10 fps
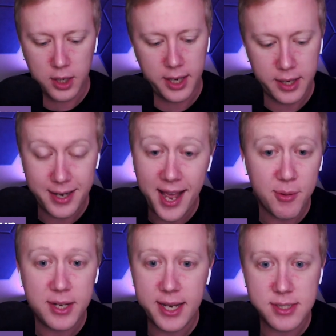Uh,
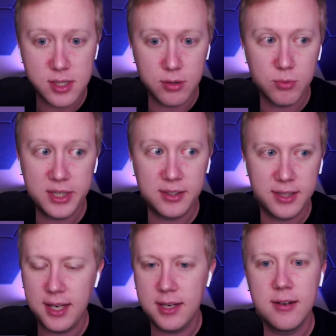nowadays, the real
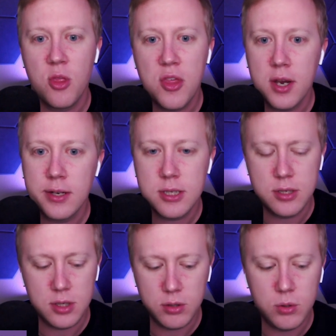in thing to
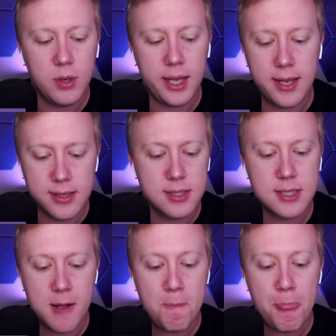do is